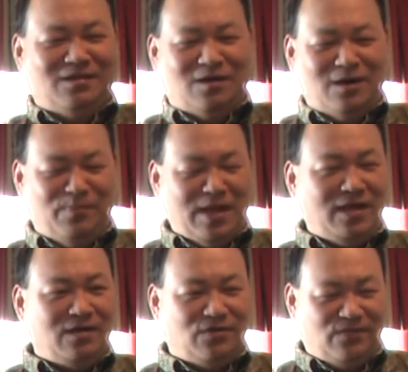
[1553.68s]
On a Black
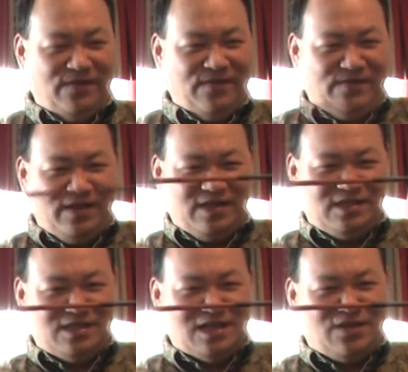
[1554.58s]
Eagle 350,
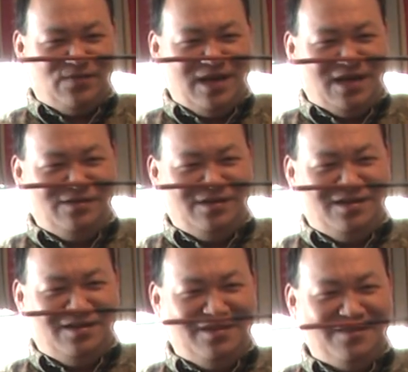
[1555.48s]
this is like
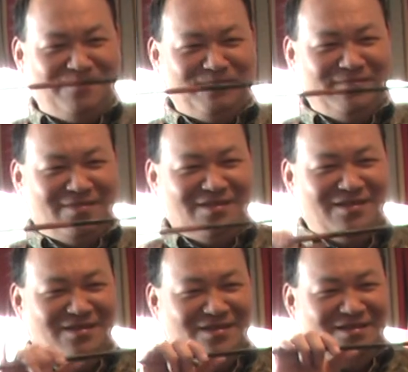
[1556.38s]
300.
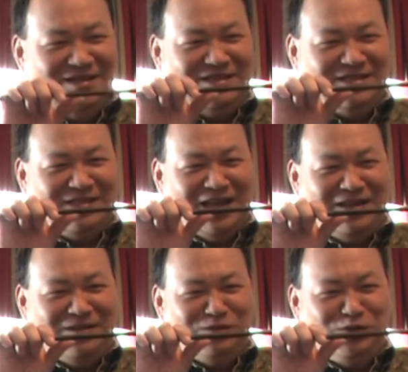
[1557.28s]
This is
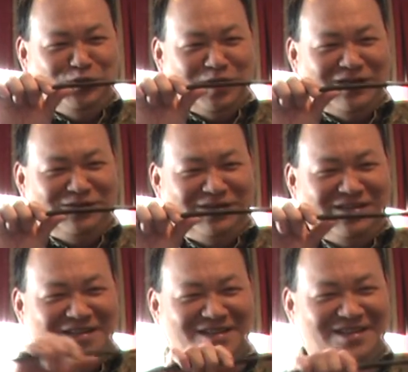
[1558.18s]
like
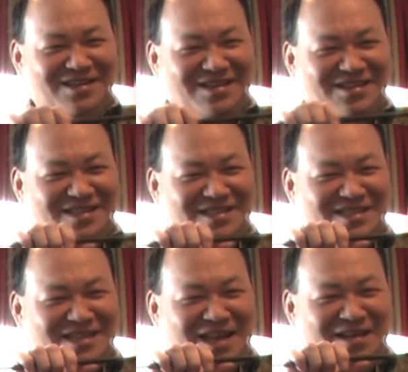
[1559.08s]
200. This
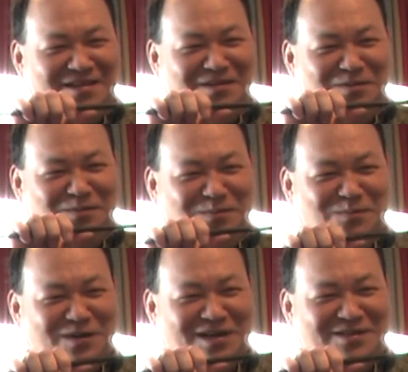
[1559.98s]
is like
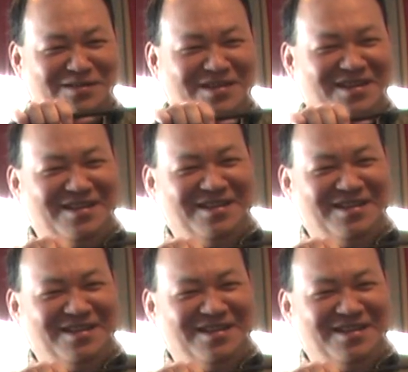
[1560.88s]
100.